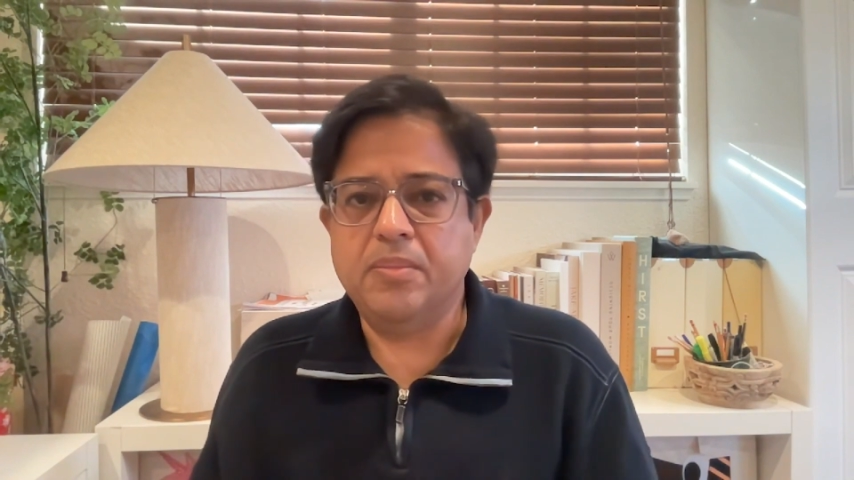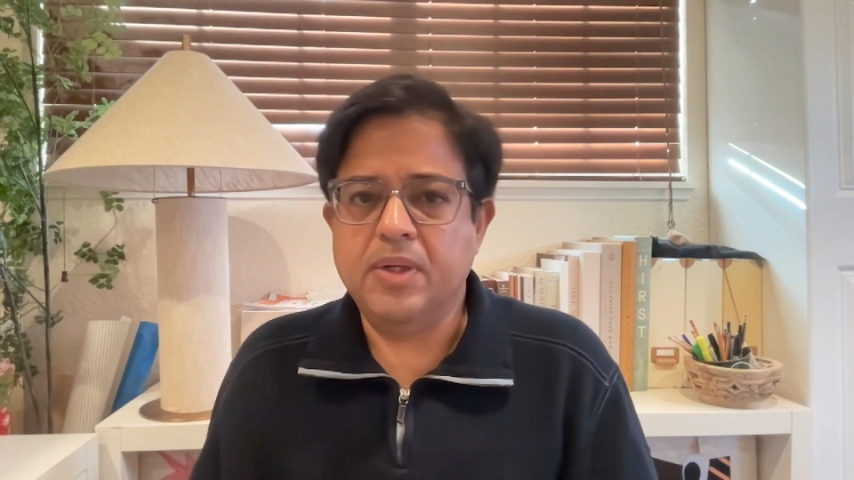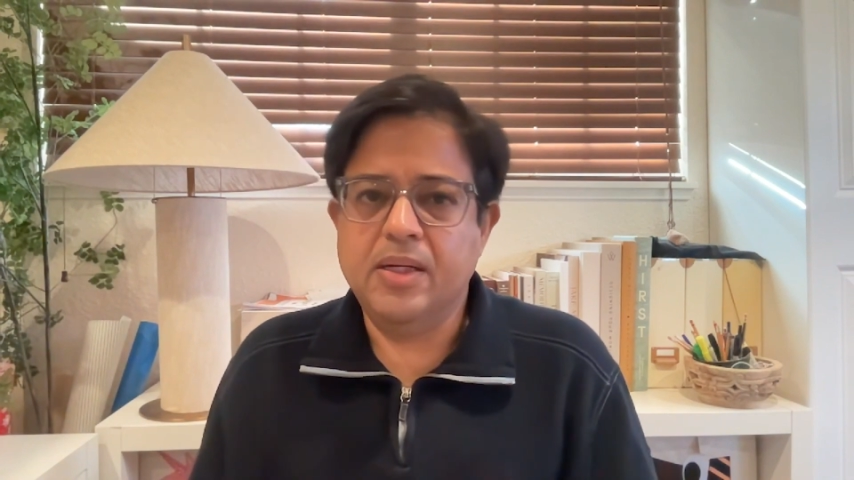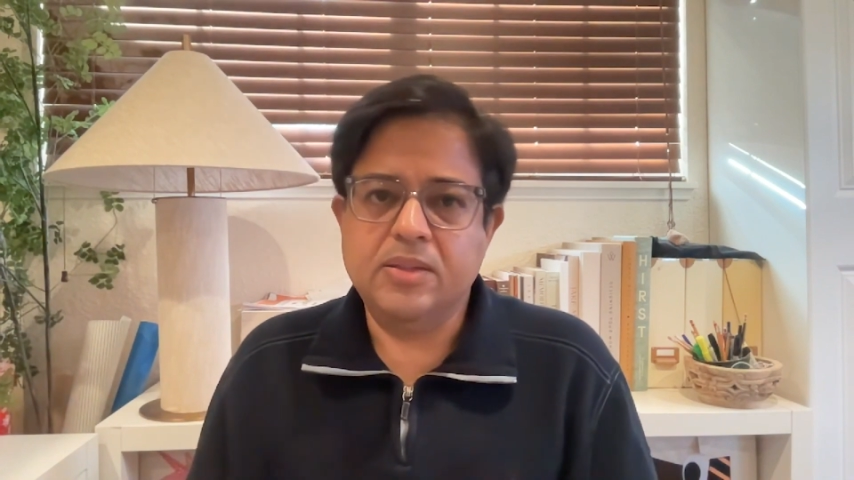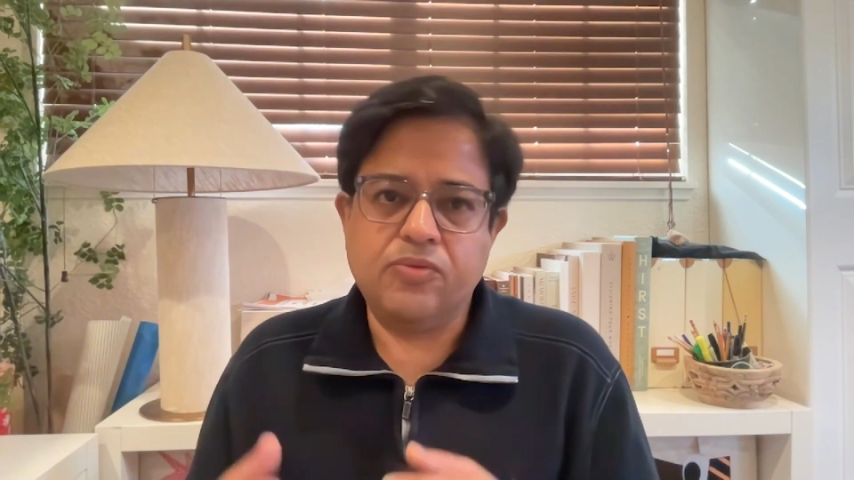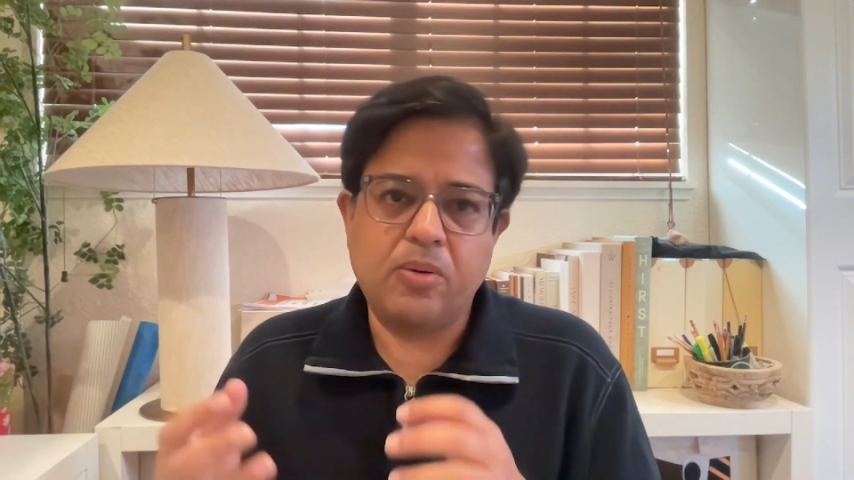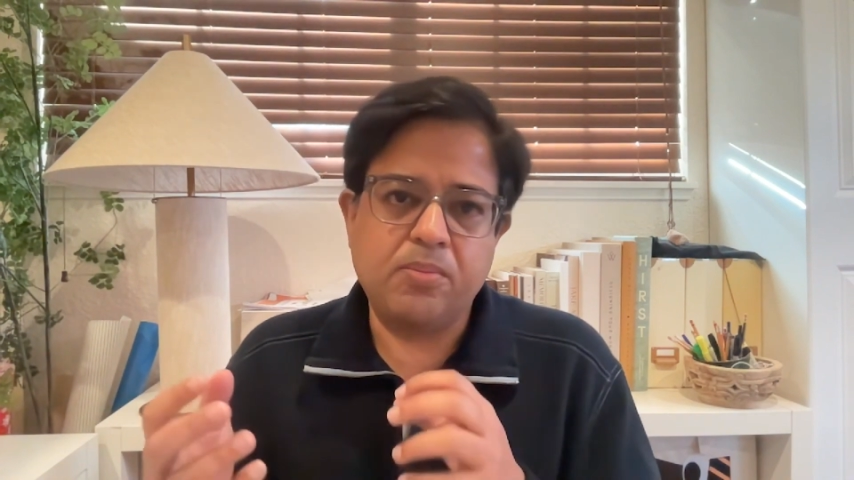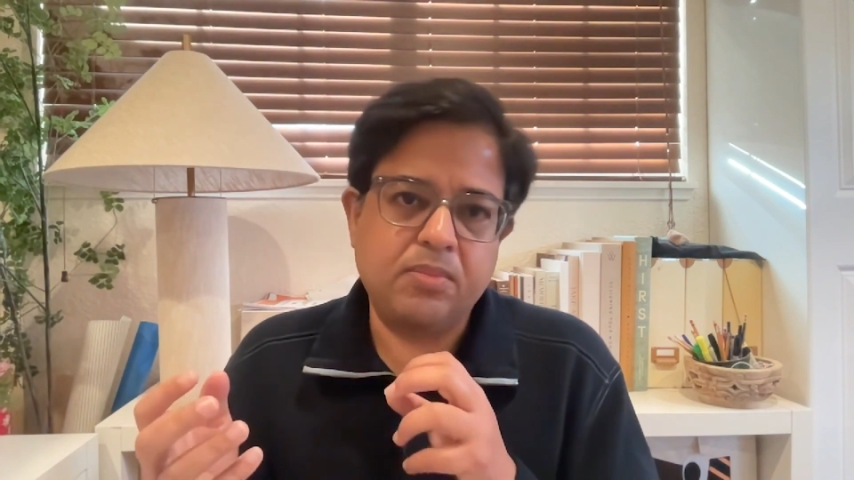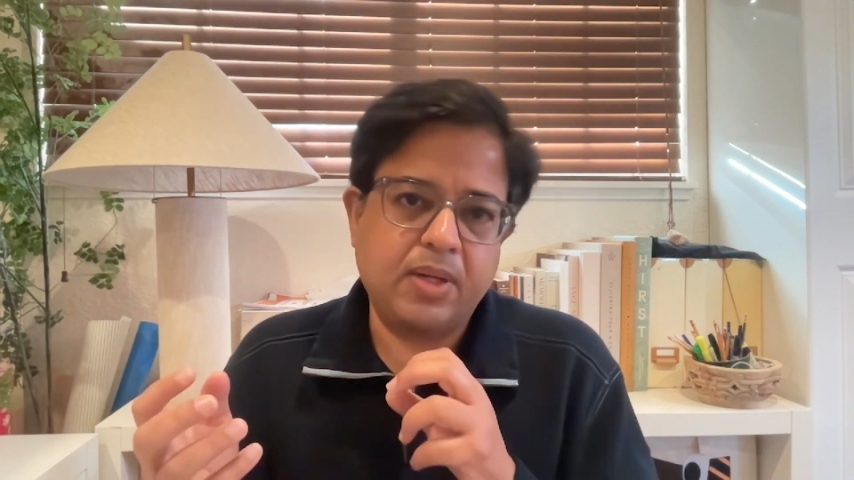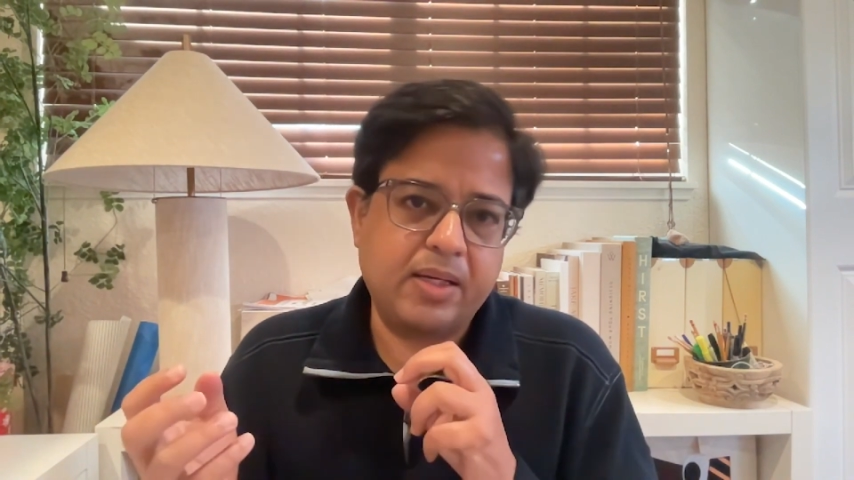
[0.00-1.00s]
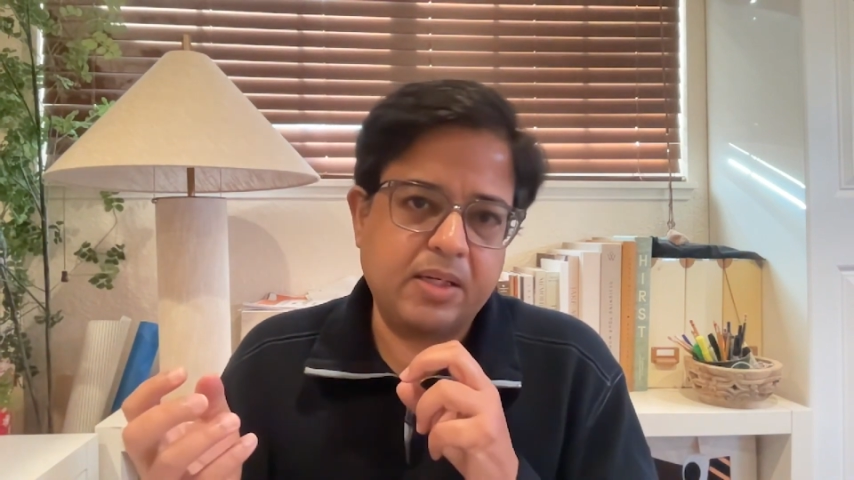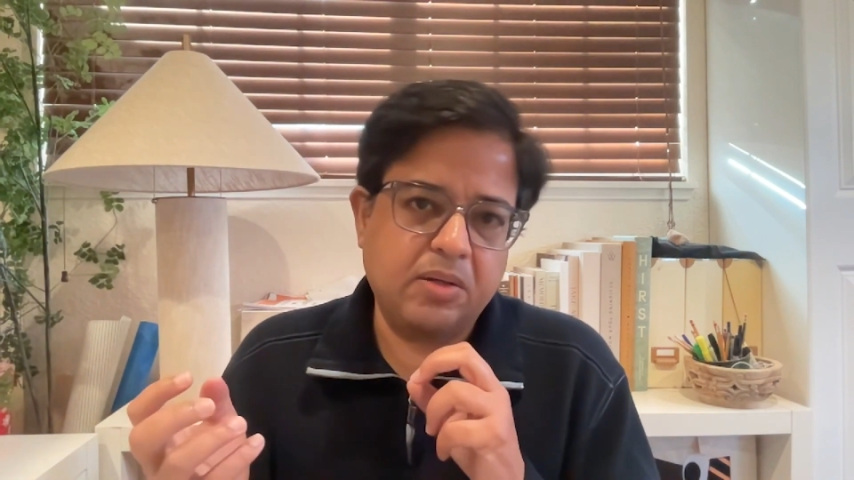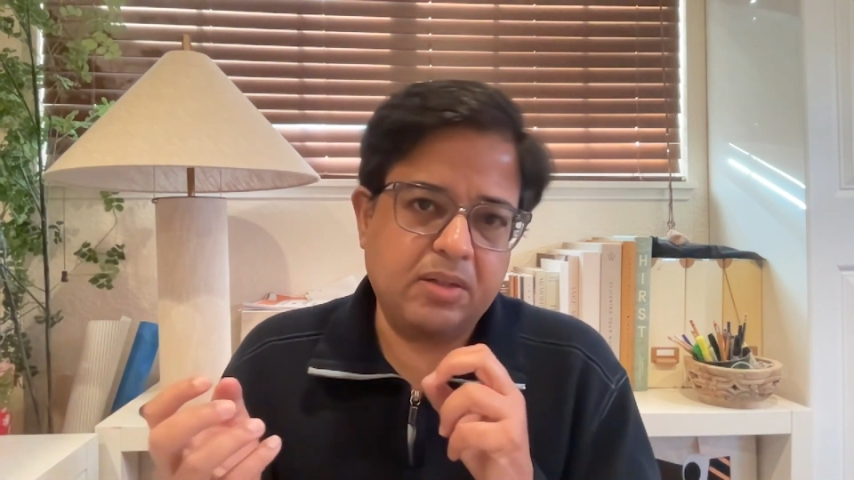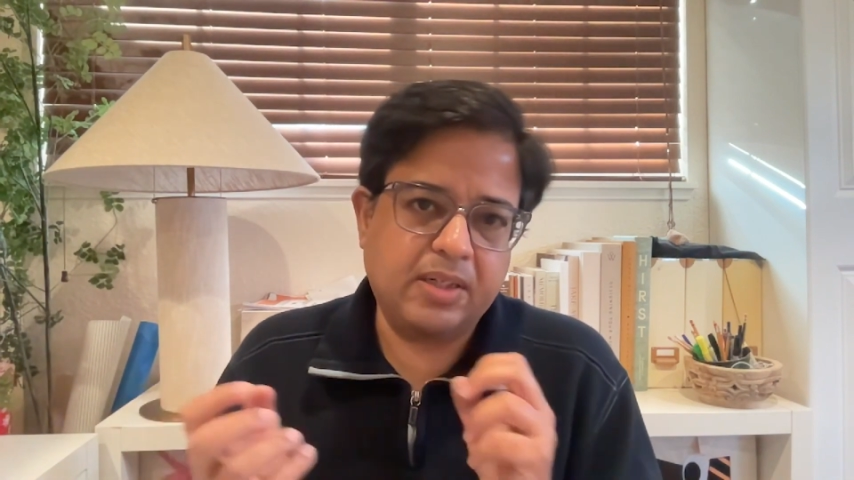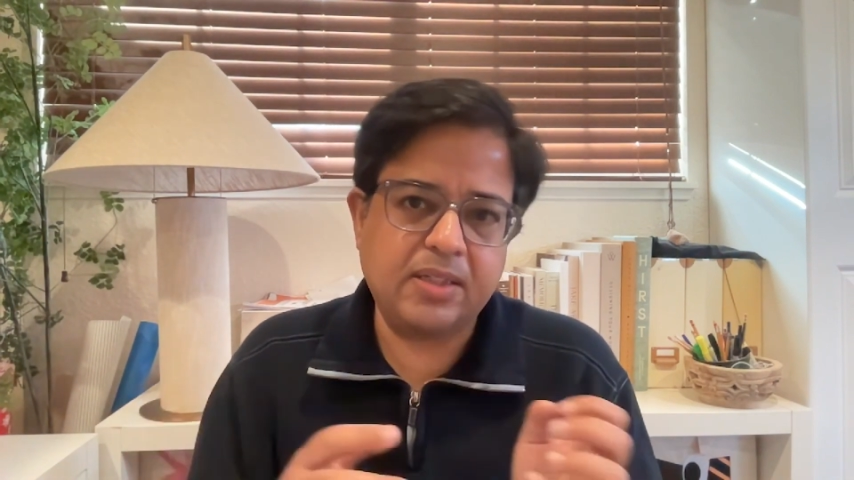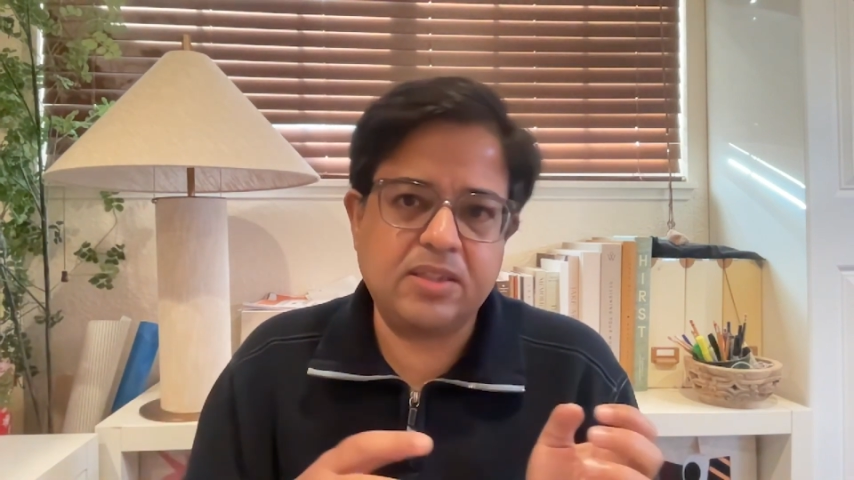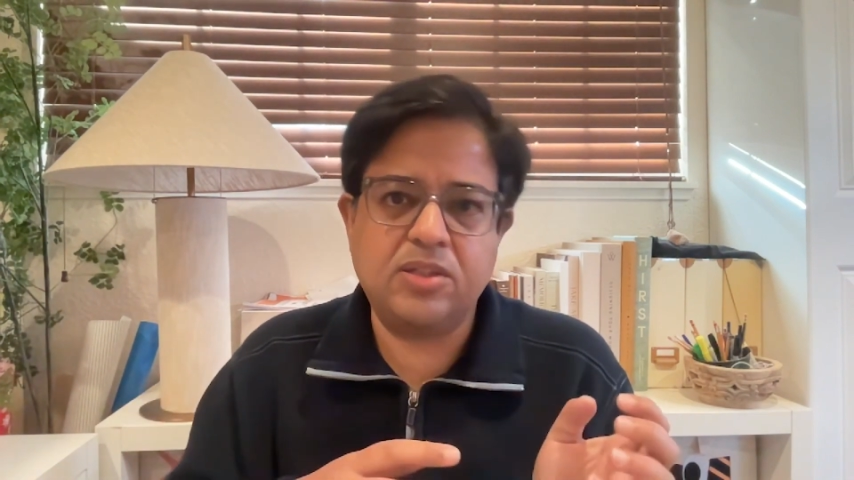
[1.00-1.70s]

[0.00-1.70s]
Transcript: So from test